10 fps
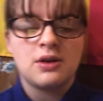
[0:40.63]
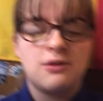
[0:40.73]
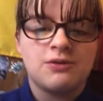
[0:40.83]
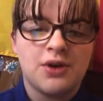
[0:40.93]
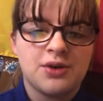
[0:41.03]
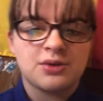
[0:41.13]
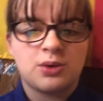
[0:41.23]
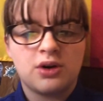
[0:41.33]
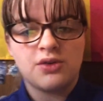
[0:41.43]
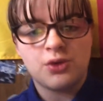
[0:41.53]
there is
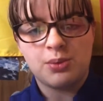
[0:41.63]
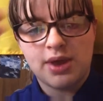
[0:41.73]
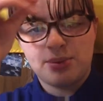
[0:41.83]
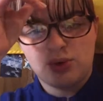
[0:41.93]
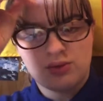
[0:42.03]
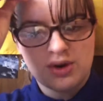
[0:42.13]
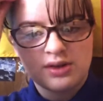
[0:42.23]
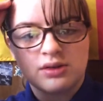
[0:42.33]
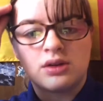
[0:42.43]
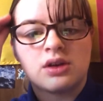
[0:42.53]
quite a few people
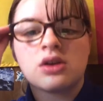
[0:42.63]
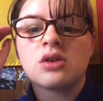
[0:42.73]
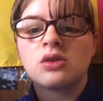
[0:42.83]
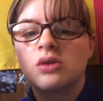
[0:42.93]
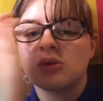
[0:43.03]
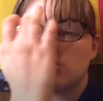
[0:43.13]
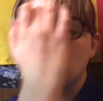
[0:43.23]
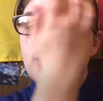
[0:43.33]
recently who